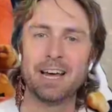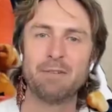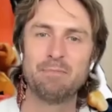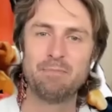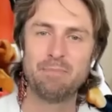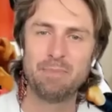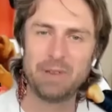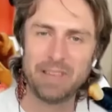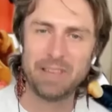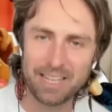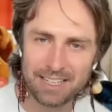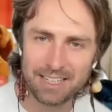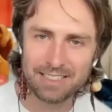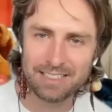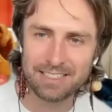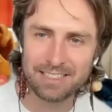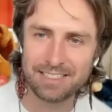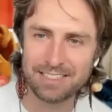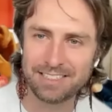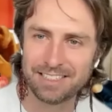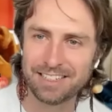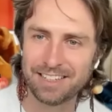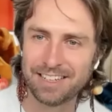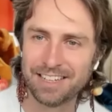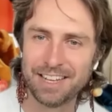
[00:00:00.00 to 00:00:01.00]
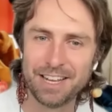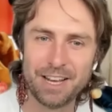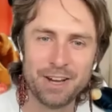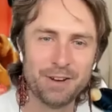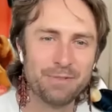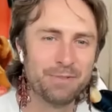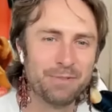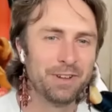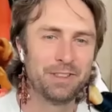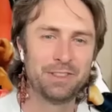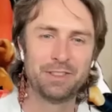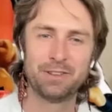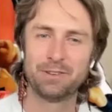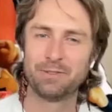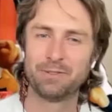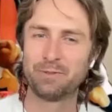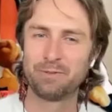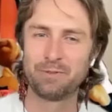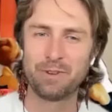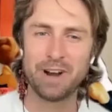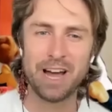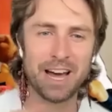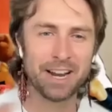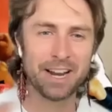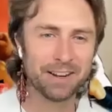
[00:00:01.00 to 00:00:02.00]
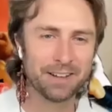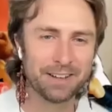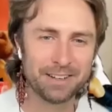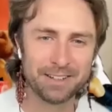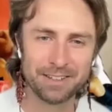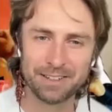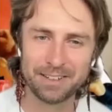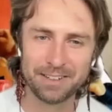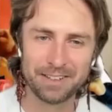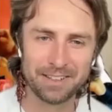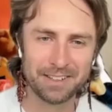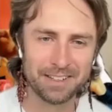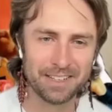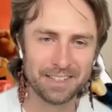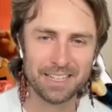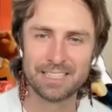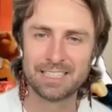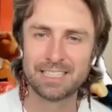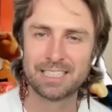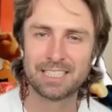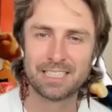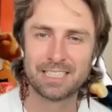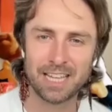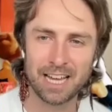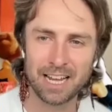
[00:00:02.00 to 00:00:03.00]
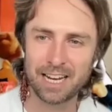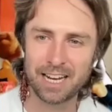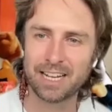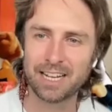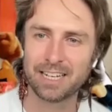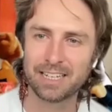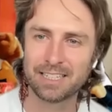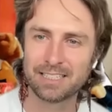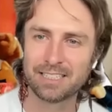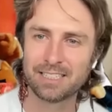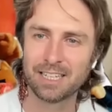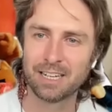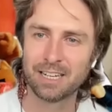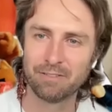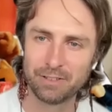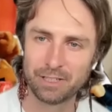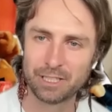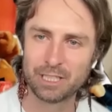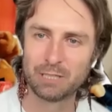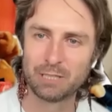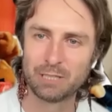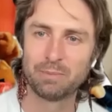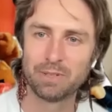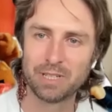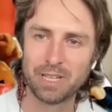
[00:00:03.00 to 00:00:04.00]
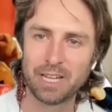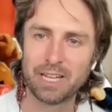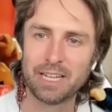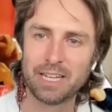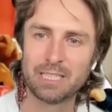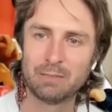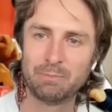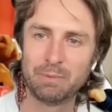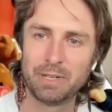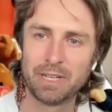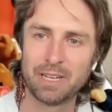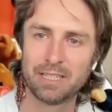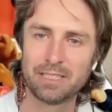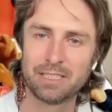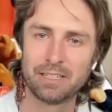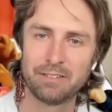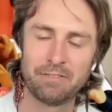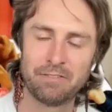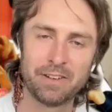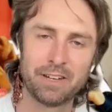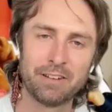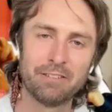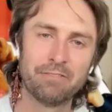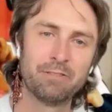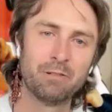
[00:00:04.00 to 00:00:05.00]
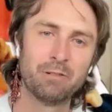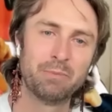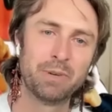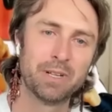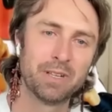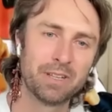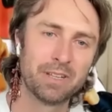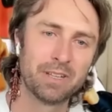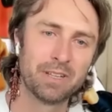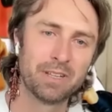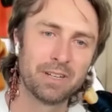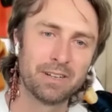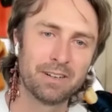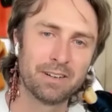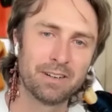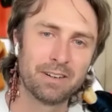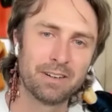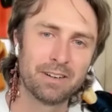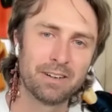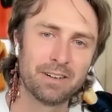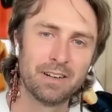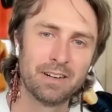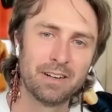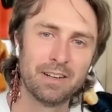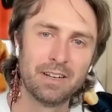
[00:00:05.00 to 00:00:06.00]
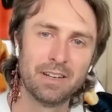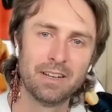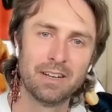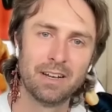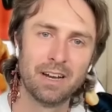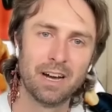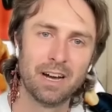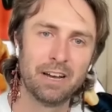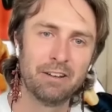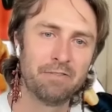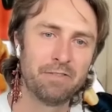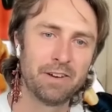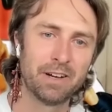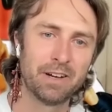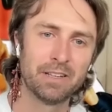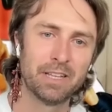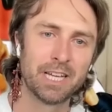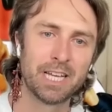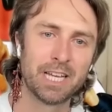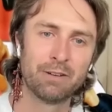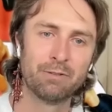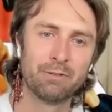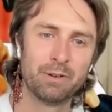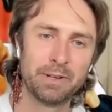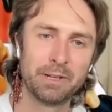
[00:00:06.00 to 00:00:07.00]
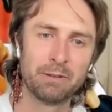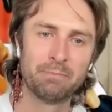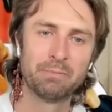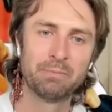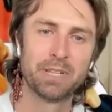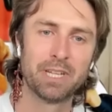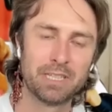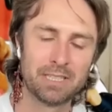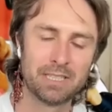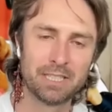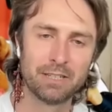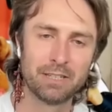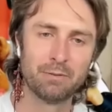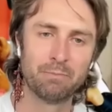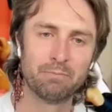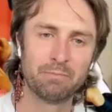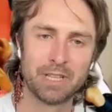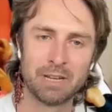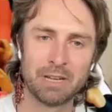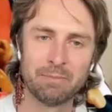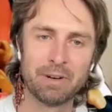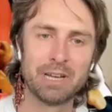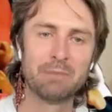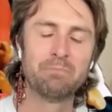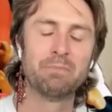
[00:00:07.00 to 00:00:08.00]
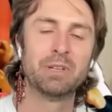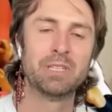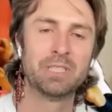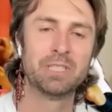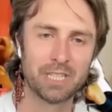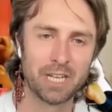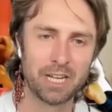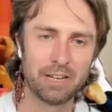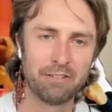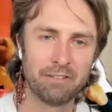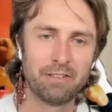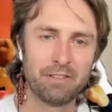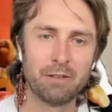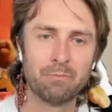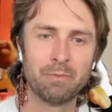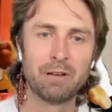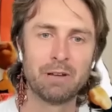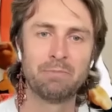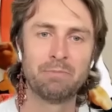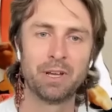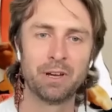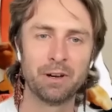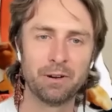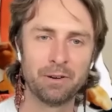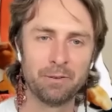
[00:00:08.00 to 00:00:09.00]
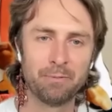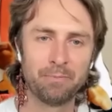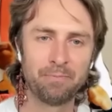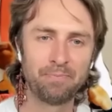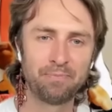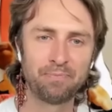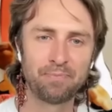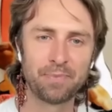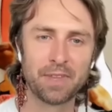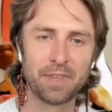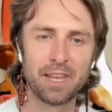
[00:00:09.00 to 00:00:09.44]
at peace with the radical aesthetics of this place, because it felt familiar. I felt like it would be a place that might be safe, that might be home.